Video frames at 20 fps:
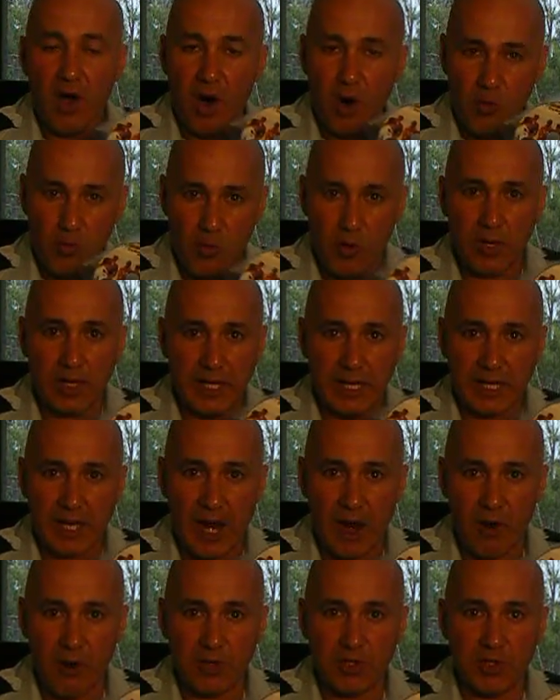I really
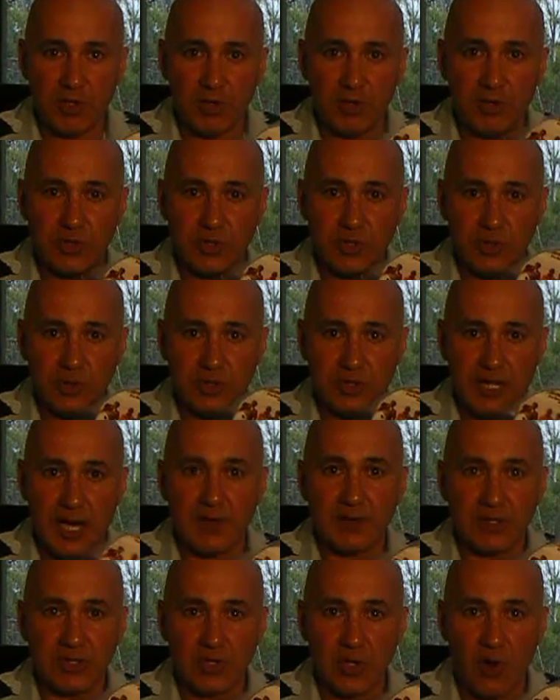encourage you to
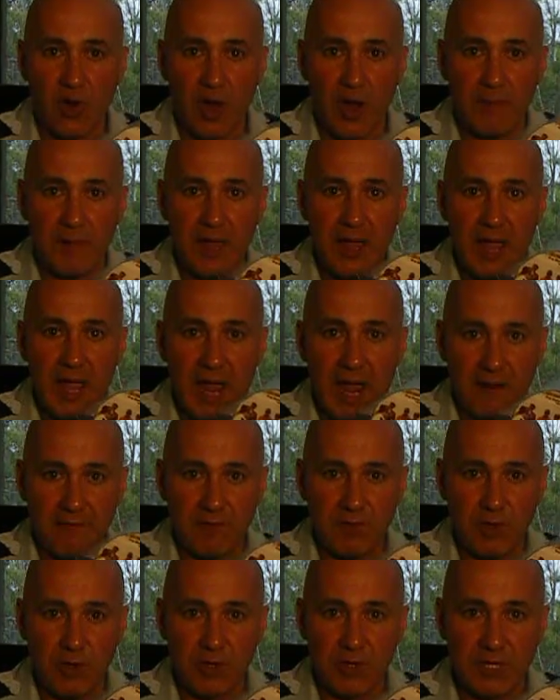take the time
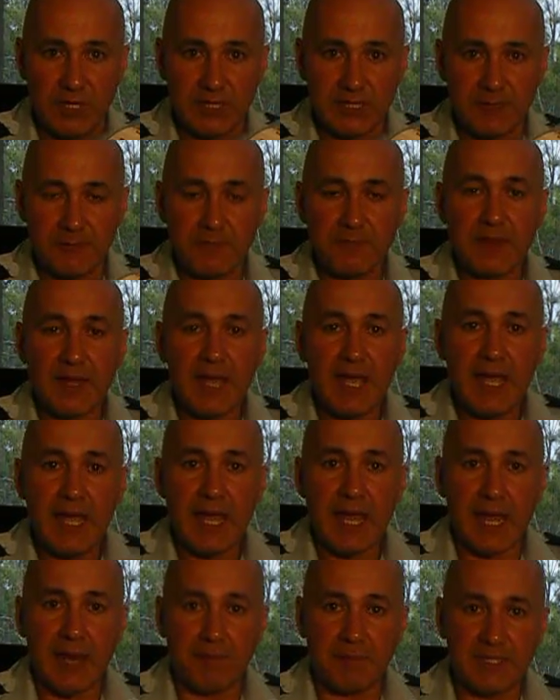and view this.
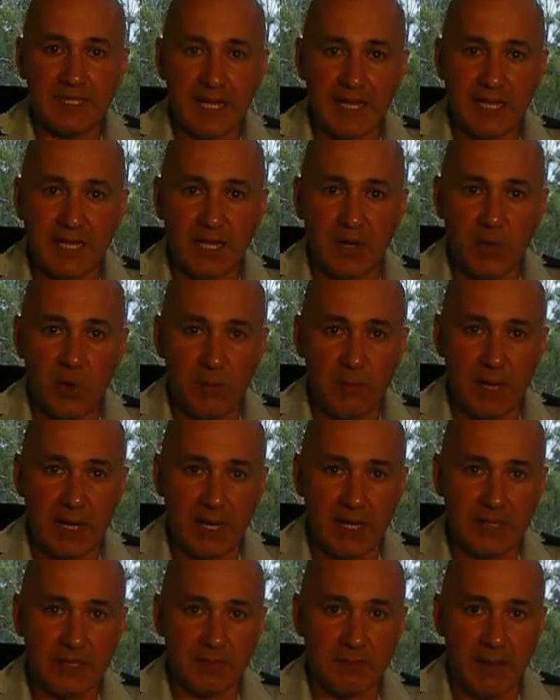In particular, we may
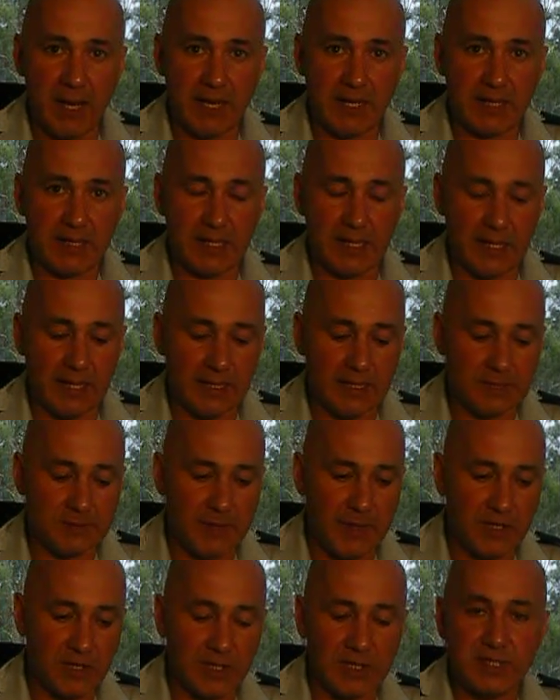need to make
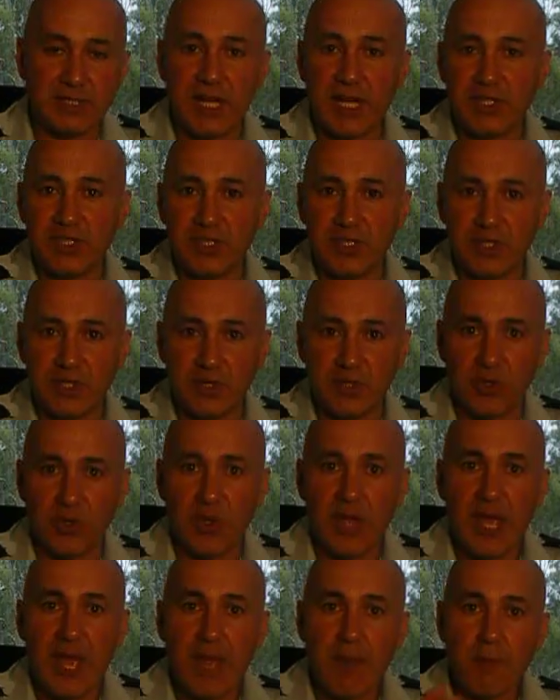special attention
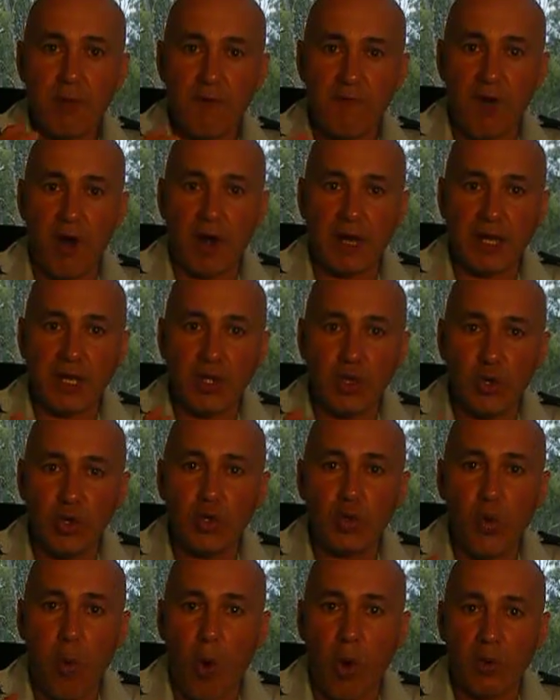to providing
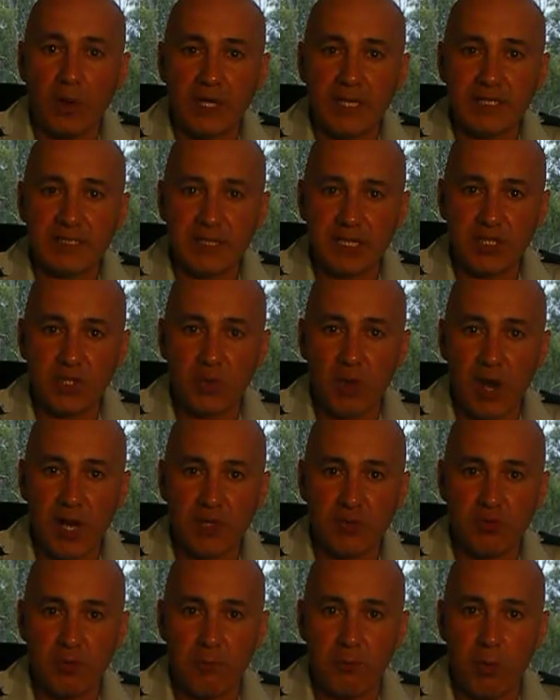good quality
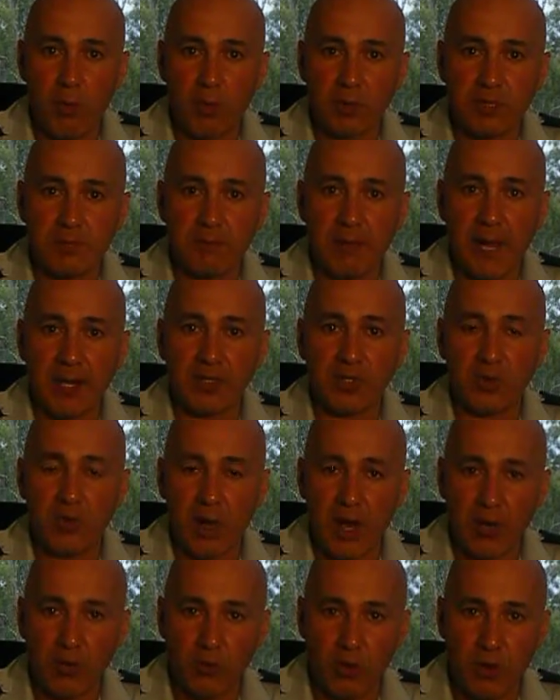situation reports back
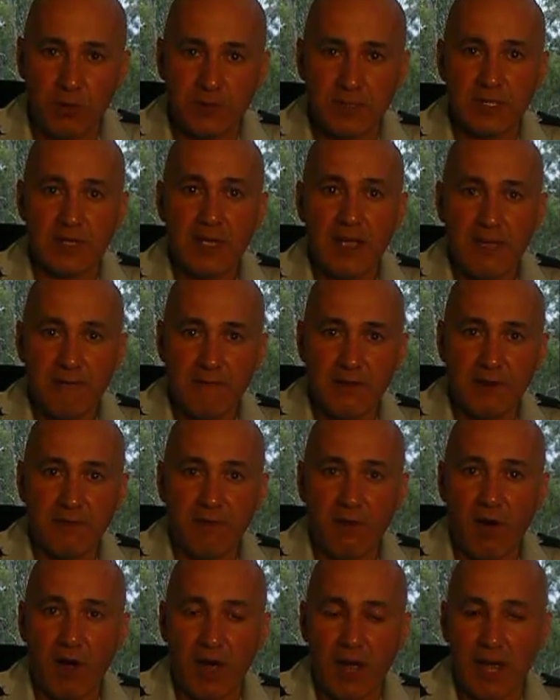to our groups, Vic
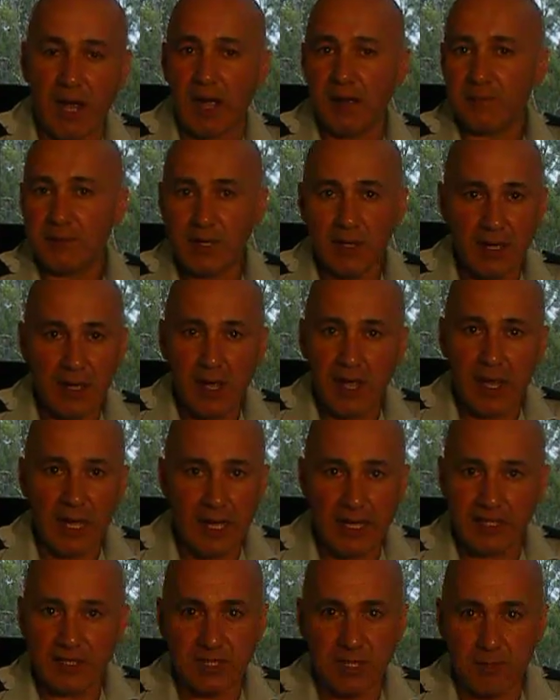Fire,
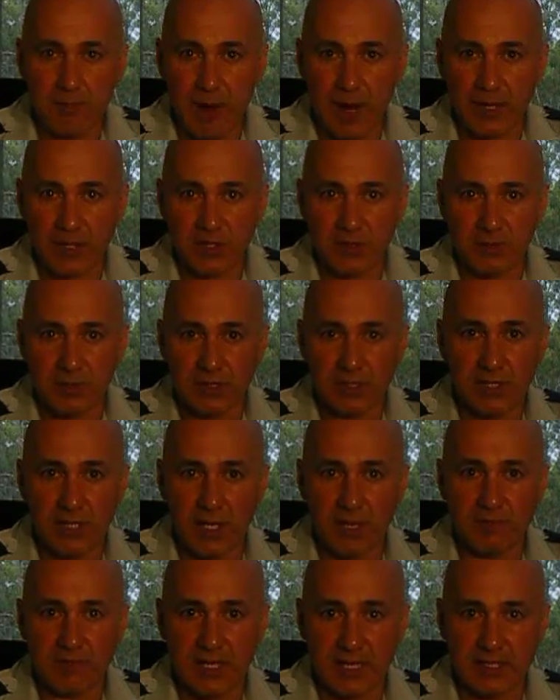incident management
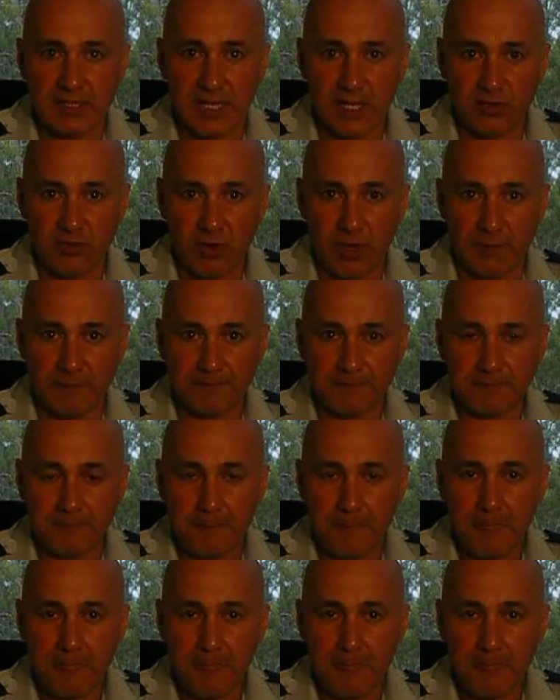teams, etc.